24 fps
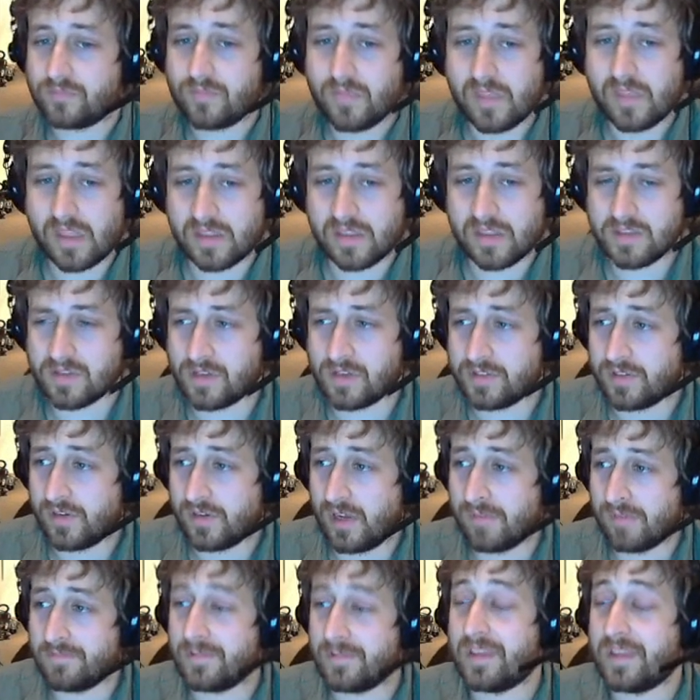this also
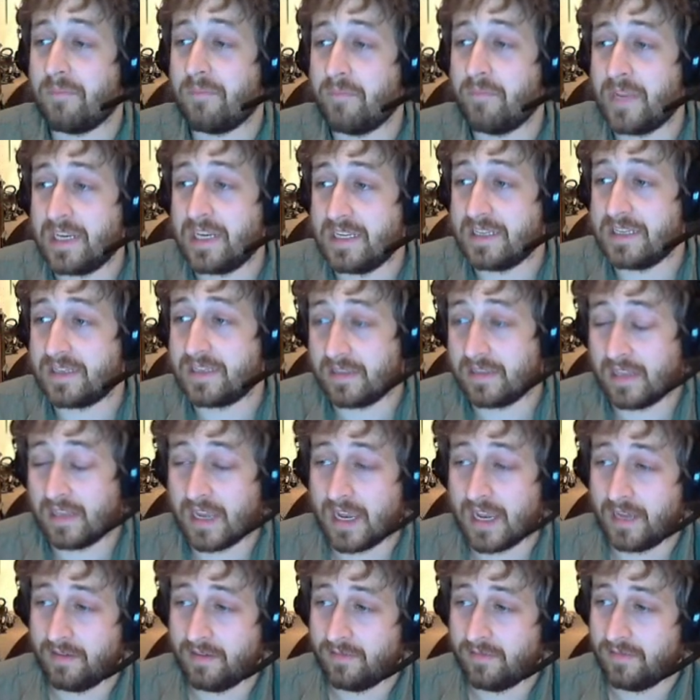comes with a mini
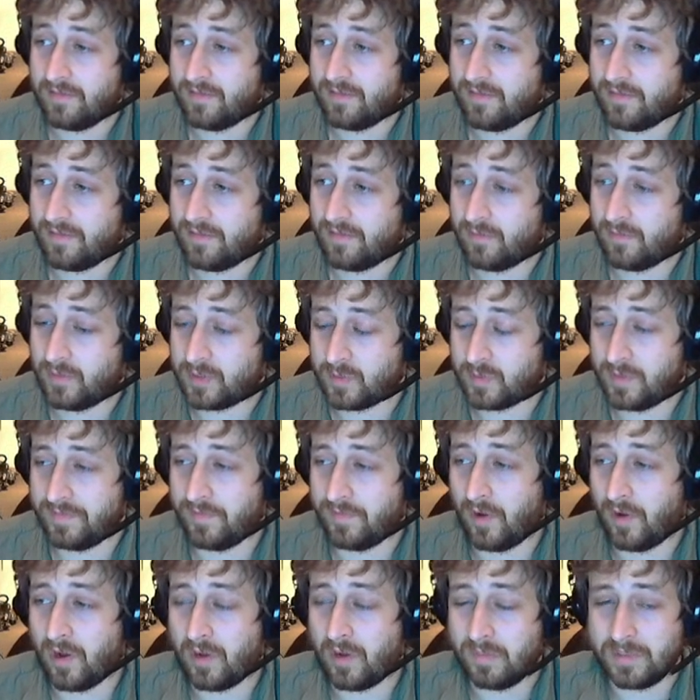slot, which we've
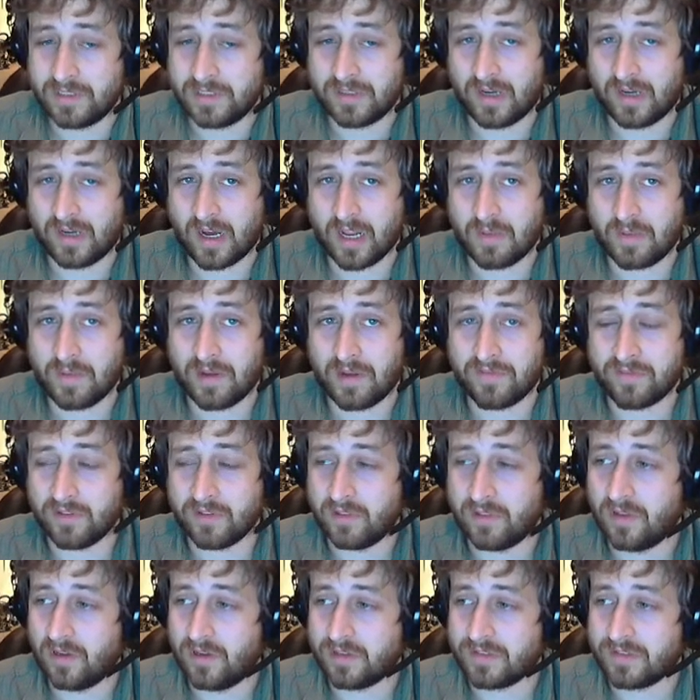all been talking about for a
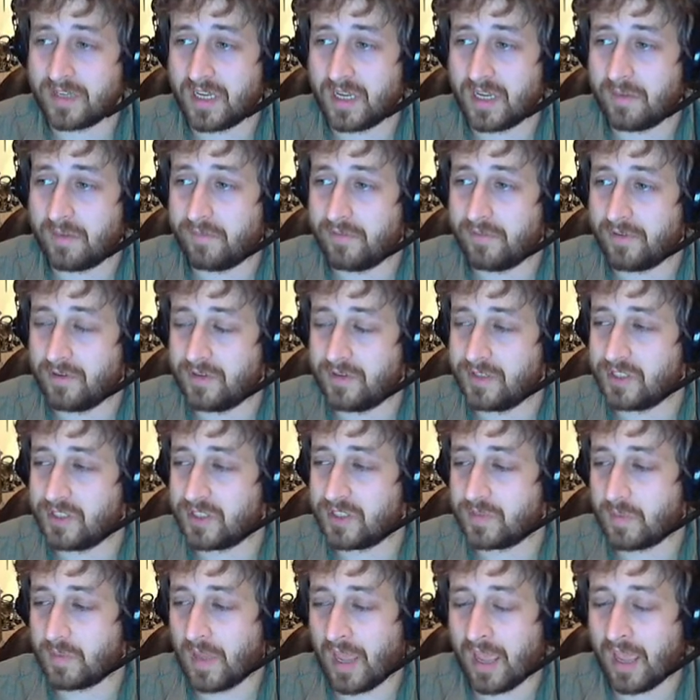long time, for you to
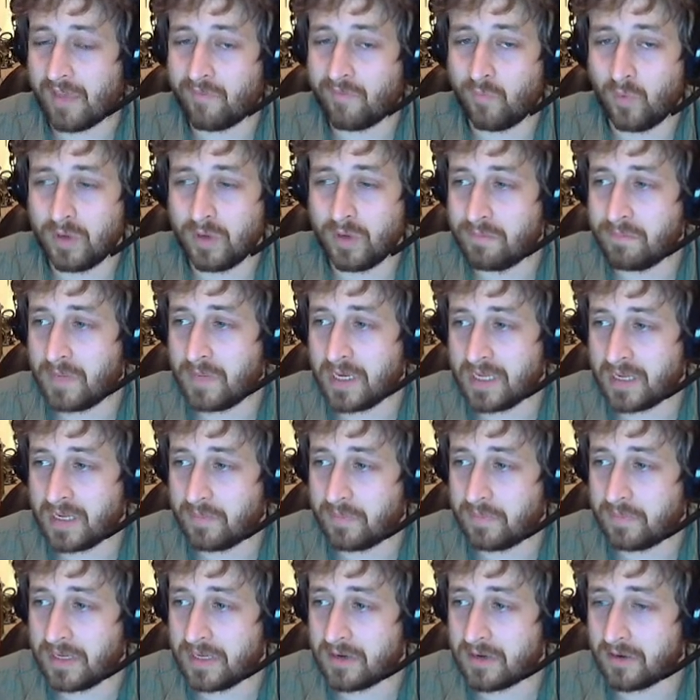just have one mini
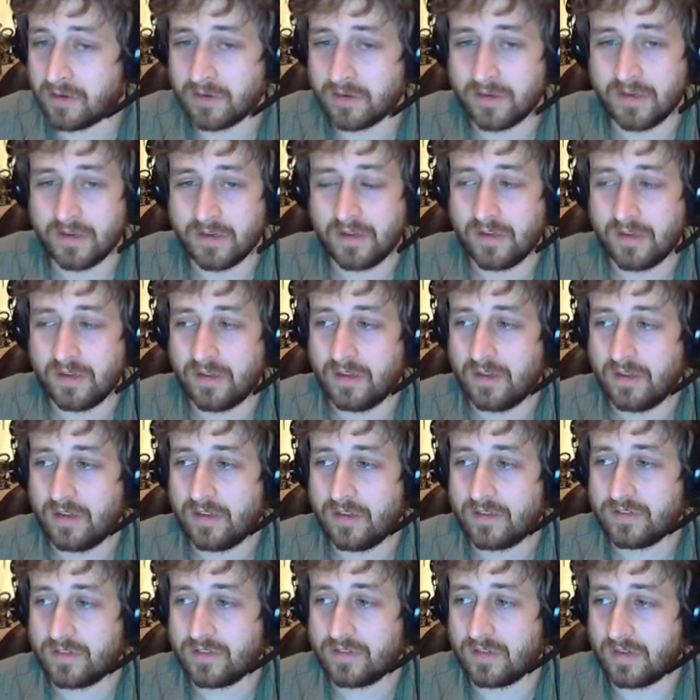appear.
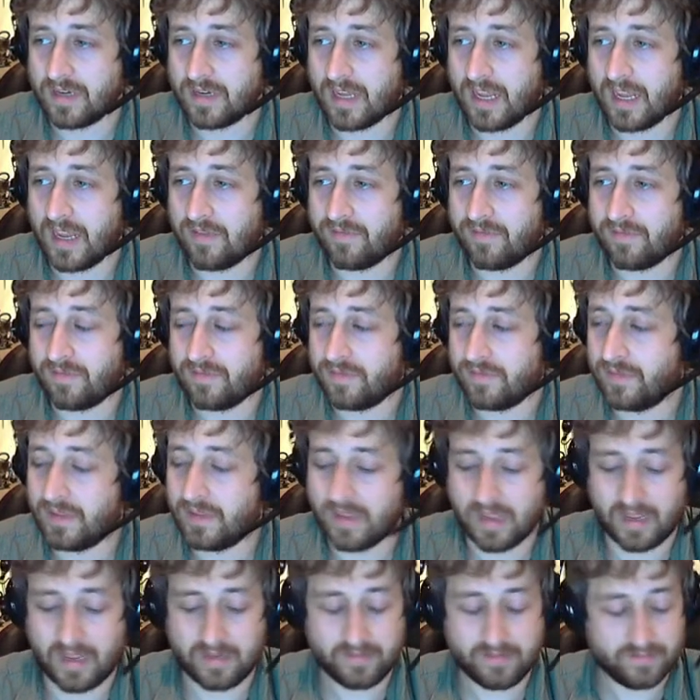So you can have
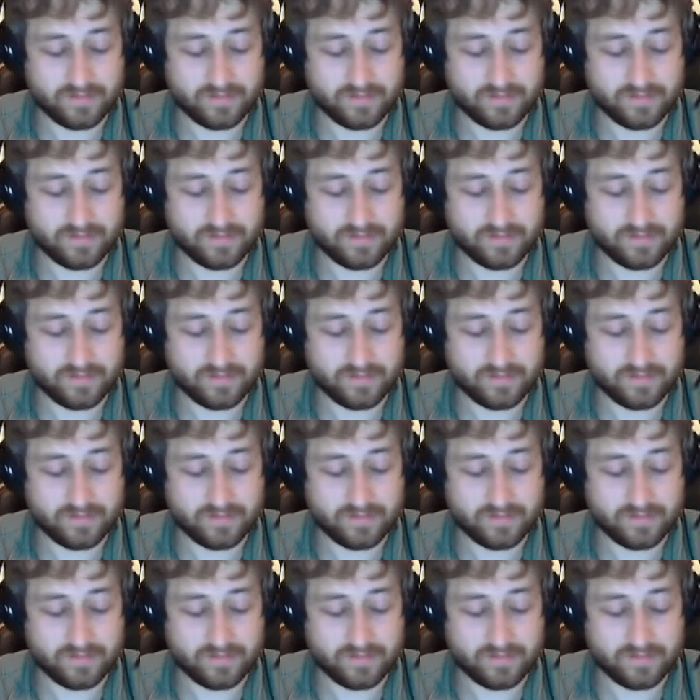that.